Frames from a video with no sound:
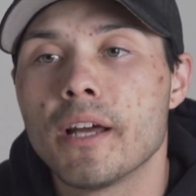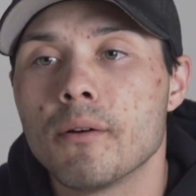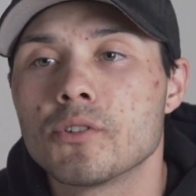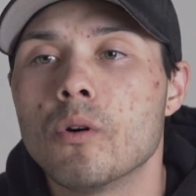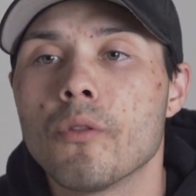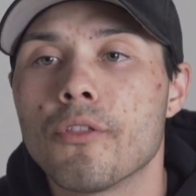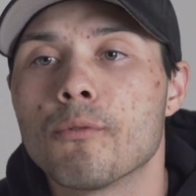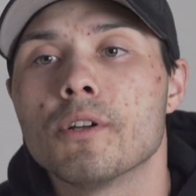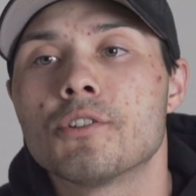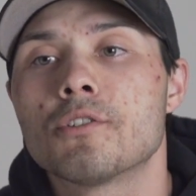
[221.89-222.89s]
and I was going through
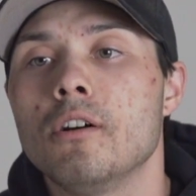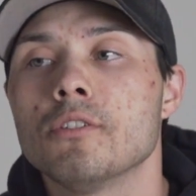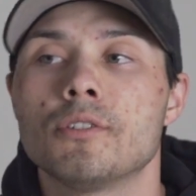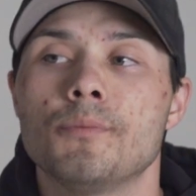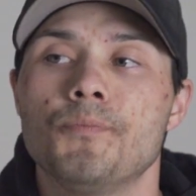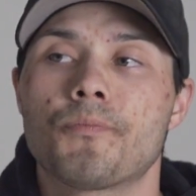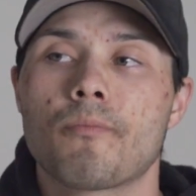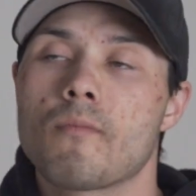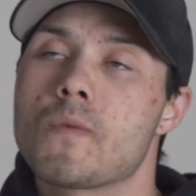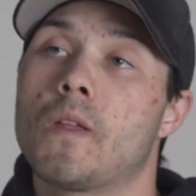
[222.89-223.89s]
withdrawals,
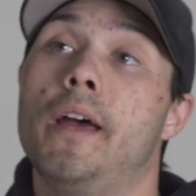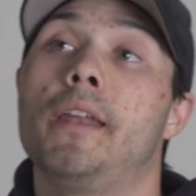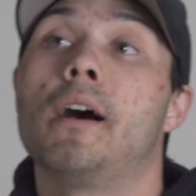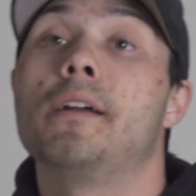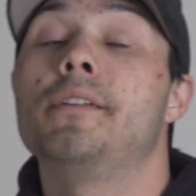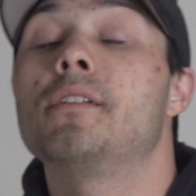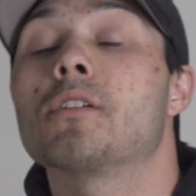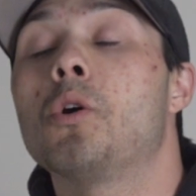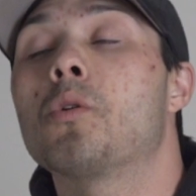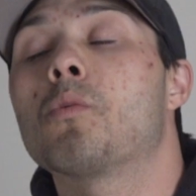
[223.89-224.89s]
and I
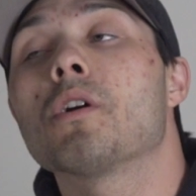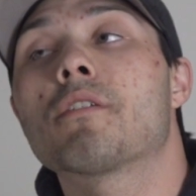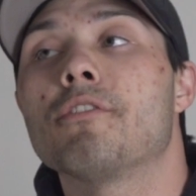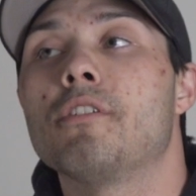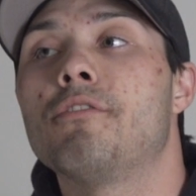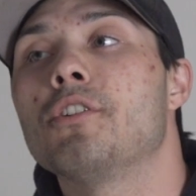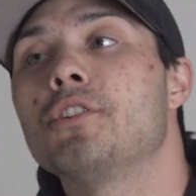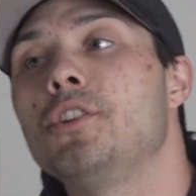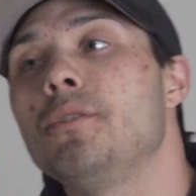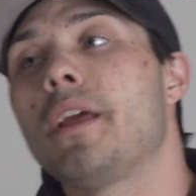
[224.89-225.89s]
didn't go to work for the
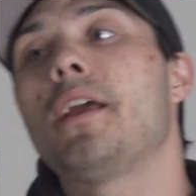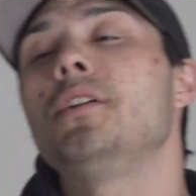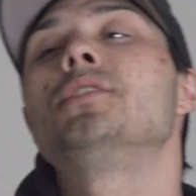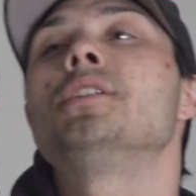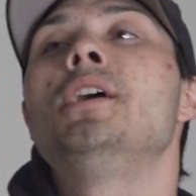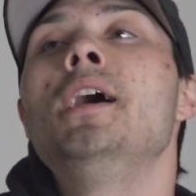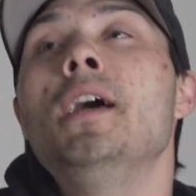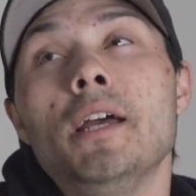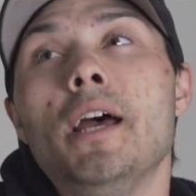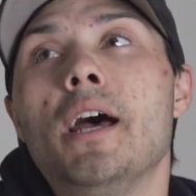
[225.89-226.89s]
first 2 days.
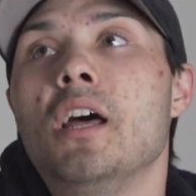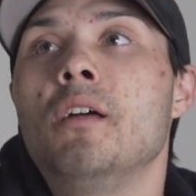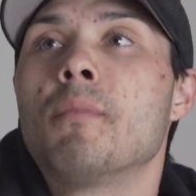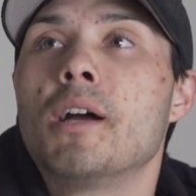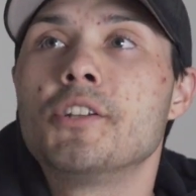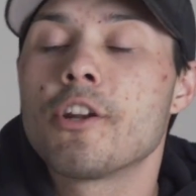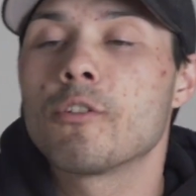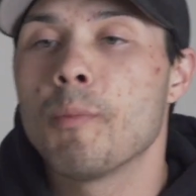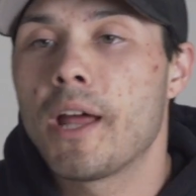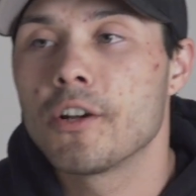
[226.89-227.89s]
And my
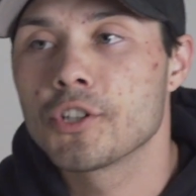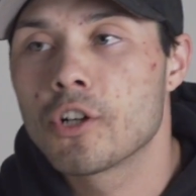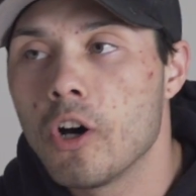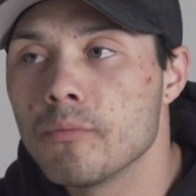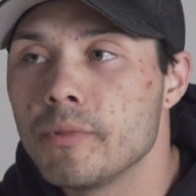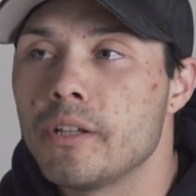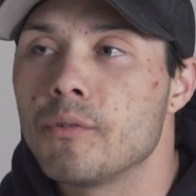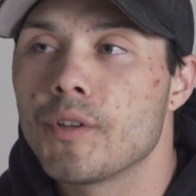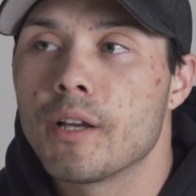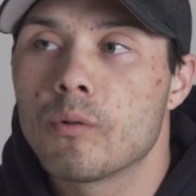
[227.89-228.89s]
general manager called me and
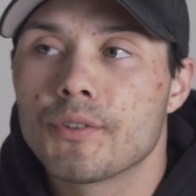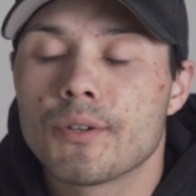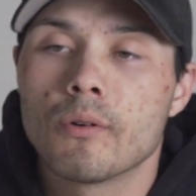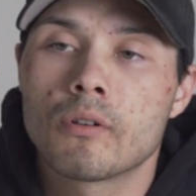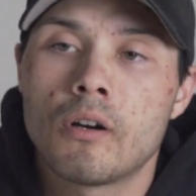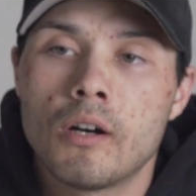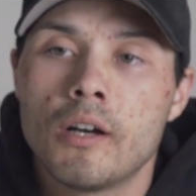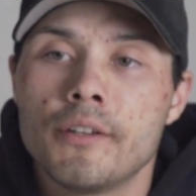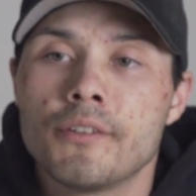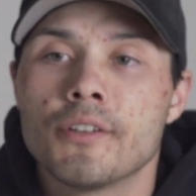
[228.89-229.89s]
was like, "What's going
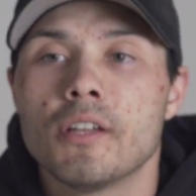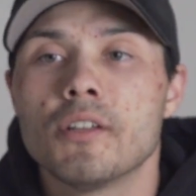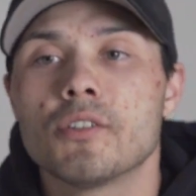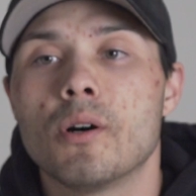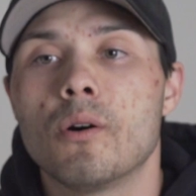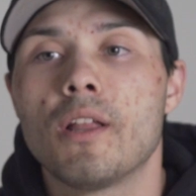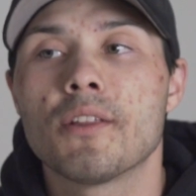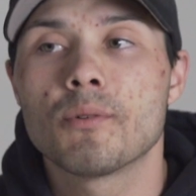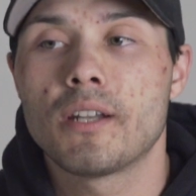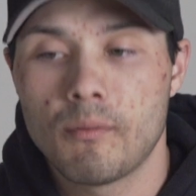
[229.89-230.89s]
on?" So
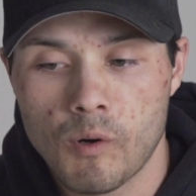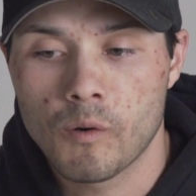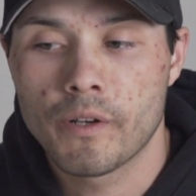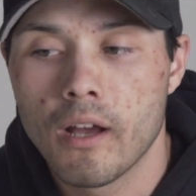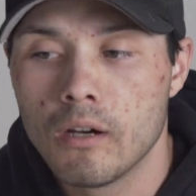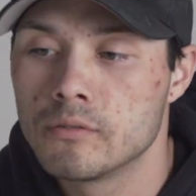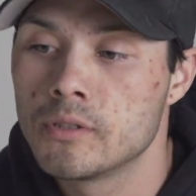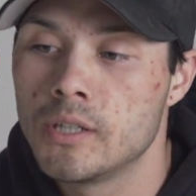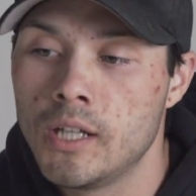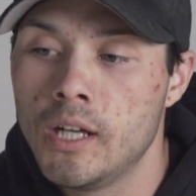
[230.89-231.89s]
that's when I broke
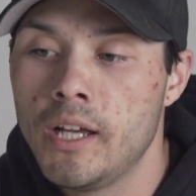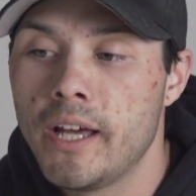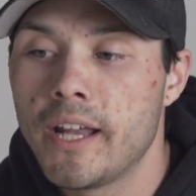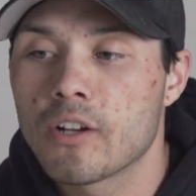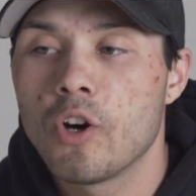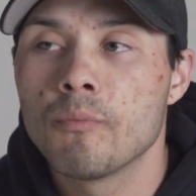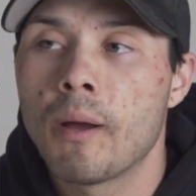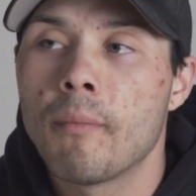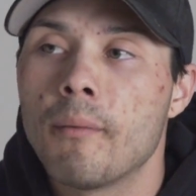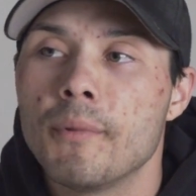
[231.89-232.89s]
down. And I called
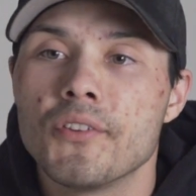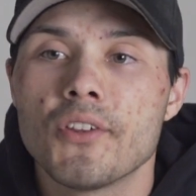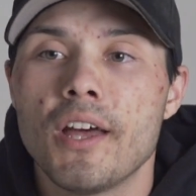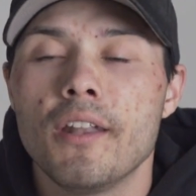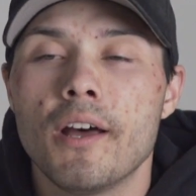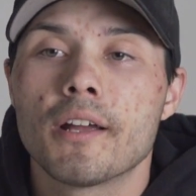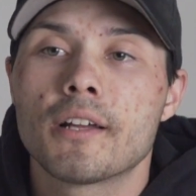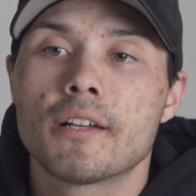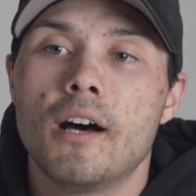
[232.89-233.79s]
my mom and said, like,